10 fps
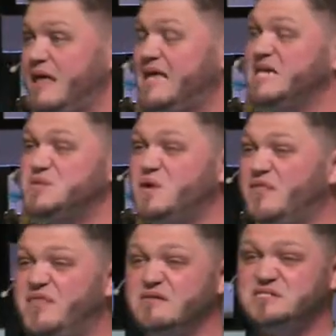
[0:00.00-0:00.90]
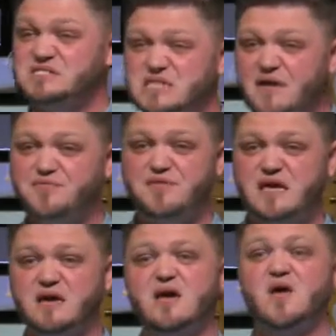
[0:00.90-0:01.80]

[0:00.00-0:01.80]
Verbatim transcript: Guess what? There's nothing